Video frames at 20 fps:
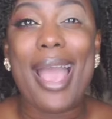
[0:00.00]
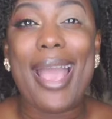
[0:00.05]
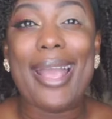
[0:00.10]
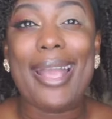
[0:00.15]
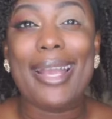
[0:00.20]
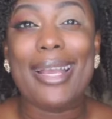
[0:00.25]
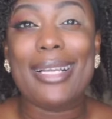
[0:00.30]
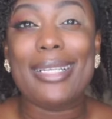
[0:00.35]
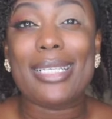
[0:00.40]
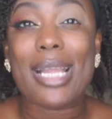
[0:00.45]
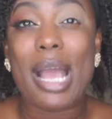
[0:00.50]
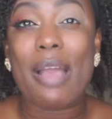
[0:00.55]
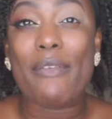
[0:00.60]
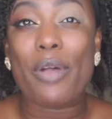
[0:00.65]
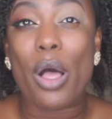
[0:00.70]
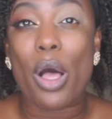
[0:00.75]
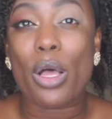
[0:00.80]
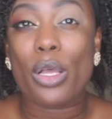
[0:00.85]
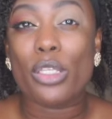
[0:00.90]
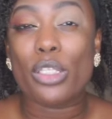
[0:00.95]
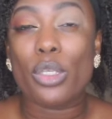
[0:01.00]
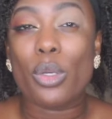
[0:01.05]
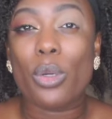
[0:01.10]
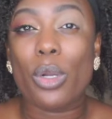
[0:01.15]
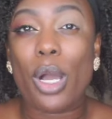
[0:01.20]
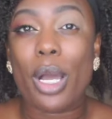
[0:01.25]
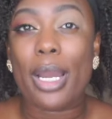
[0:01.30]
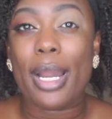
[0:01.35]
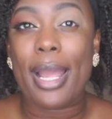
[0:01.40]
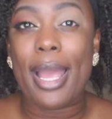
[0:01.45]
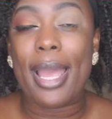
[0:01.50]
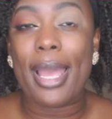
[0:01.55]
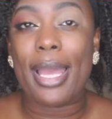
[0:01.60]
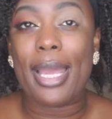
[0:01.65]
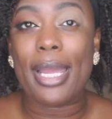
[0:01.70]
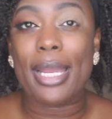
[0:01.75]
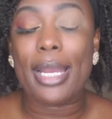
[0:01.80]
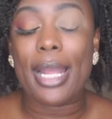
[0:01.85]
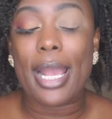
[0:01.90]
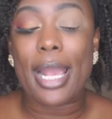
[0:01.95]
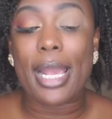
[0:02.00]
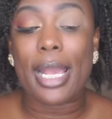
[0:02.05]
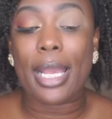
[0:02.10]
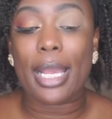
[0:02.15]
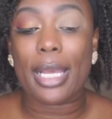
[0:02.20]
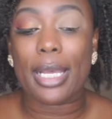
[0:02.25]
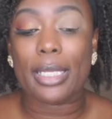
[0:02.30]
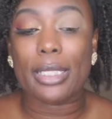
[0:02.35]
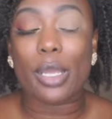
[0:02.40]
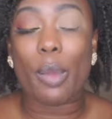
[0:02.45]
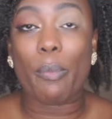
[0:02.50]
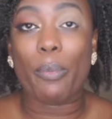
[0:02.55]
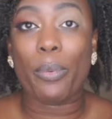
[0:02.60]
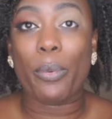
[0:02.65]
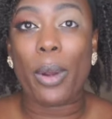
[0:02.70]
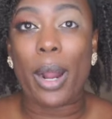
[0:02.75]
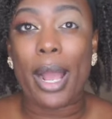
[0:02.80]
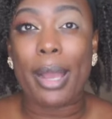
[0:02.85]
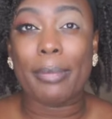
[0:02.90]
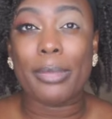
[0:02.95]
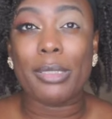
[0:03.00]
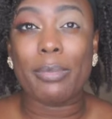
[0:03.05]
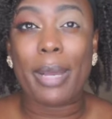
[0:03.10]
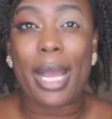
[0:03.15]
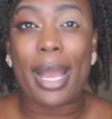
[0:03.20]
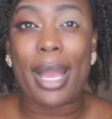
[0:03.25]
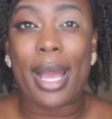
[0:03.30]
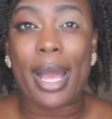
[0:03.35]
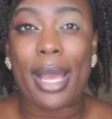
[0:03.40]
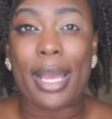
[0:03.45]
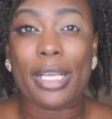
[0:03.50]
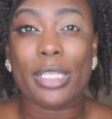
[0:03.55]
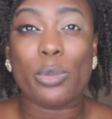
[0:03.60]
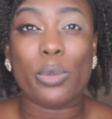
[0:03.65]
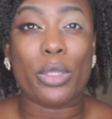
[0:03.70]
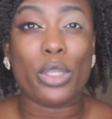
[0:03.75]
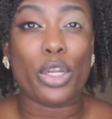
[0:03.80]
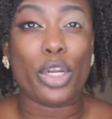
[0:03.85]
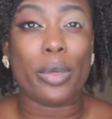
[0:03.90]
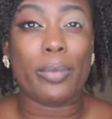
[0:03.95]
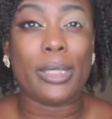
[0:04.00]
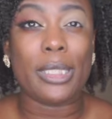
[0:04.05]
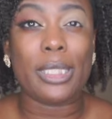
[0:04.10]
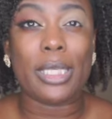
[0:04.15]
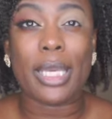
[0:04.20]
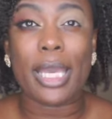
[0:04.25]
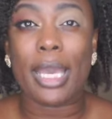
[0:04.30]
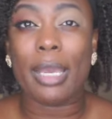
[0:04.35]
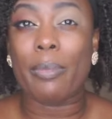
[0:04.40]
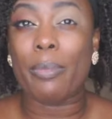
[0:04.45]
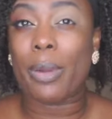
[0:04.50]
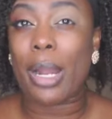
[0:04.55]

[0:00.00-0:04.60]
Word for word: And I've also gone ahead and primed my eyes with Urban Decay